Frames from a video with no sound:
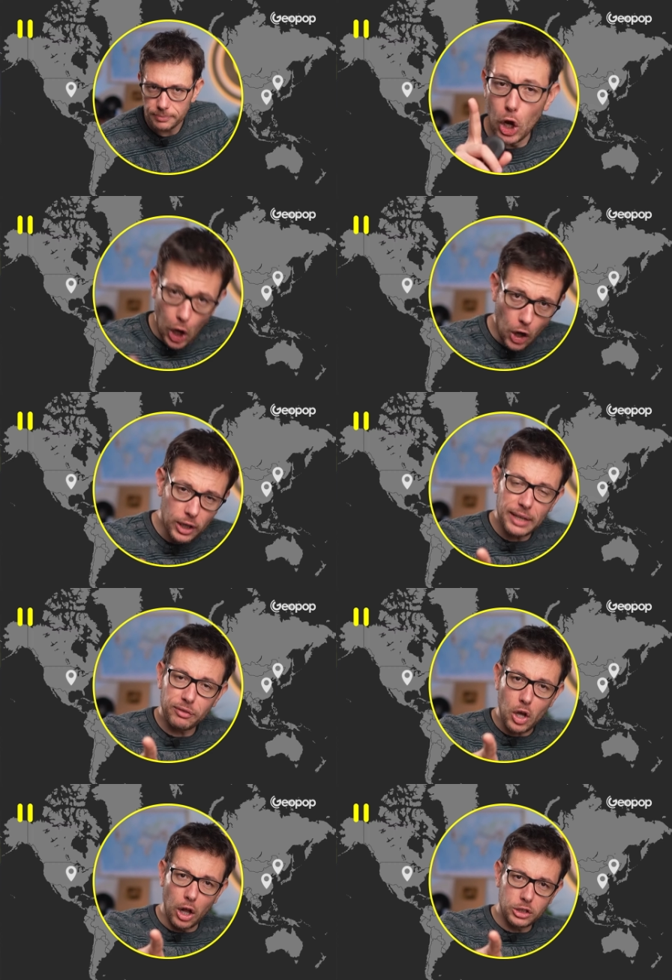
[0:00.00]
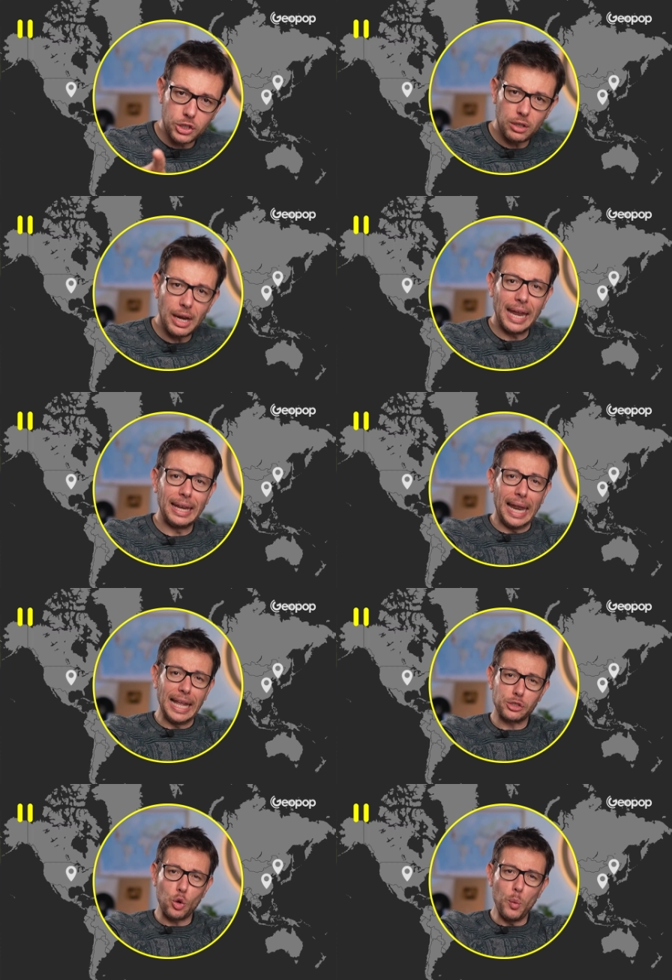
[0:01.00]
Long live culture, and
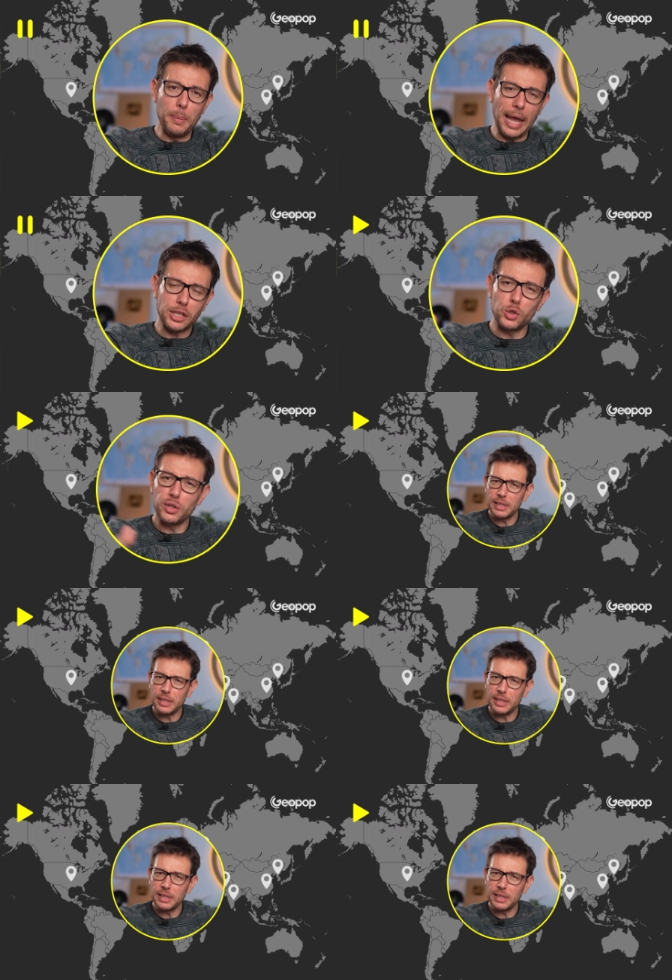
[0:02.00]
let's go back to the